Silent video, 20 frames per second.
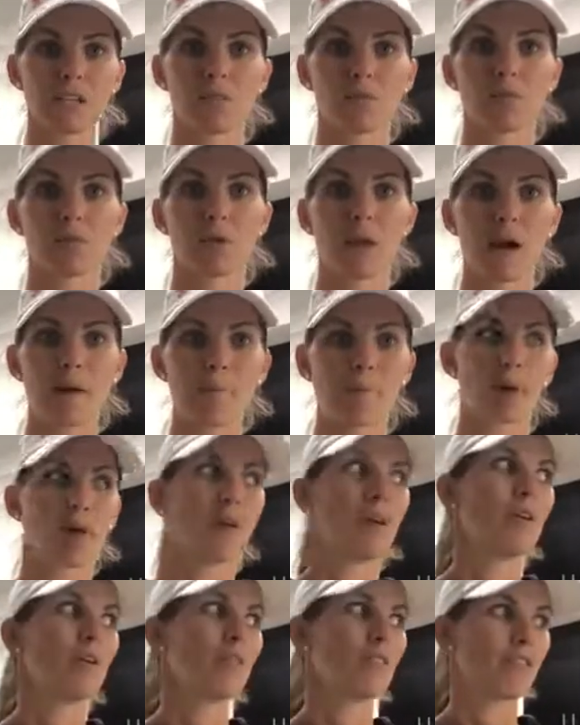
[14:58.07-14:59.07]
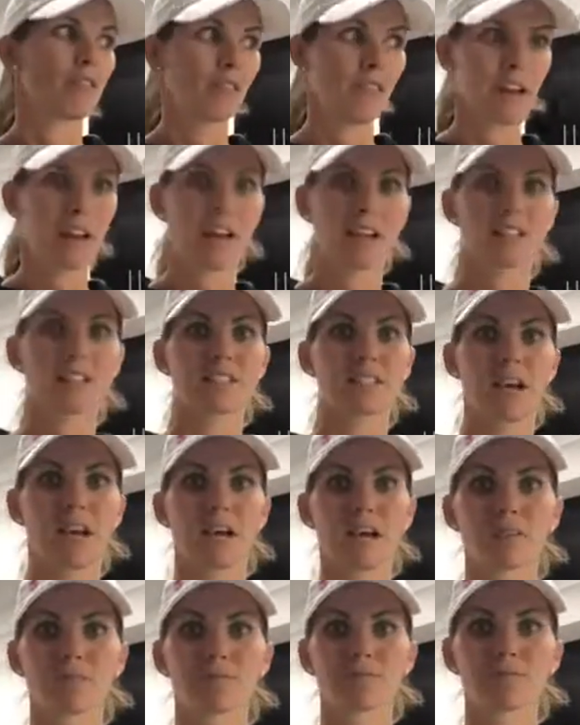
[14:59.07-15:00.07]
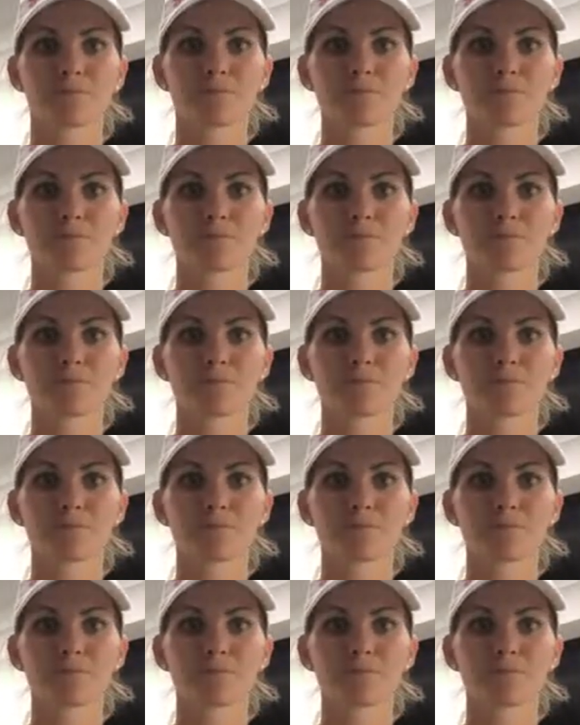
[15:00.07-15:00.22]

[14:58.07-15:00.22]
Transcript: to prep for the next day.